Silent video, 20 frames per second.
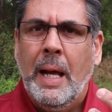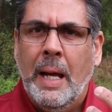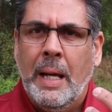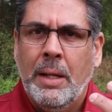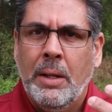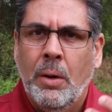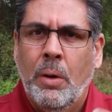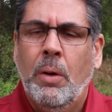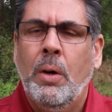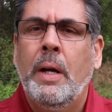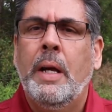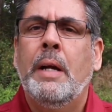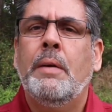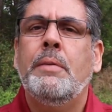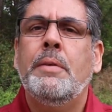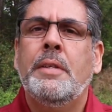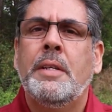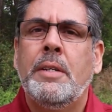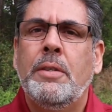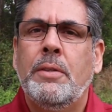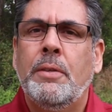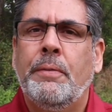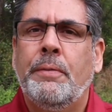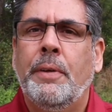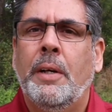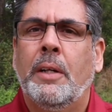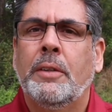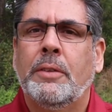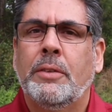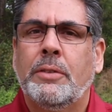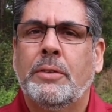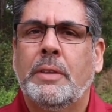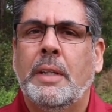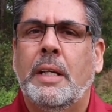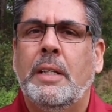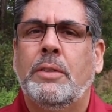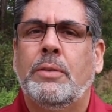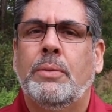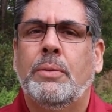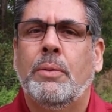And everything you felt
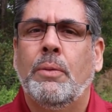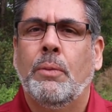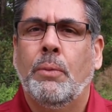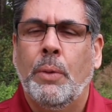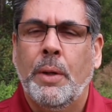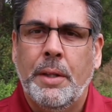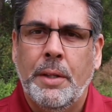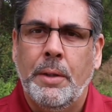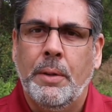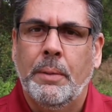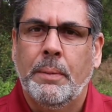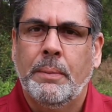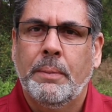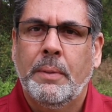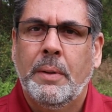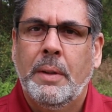stays with you.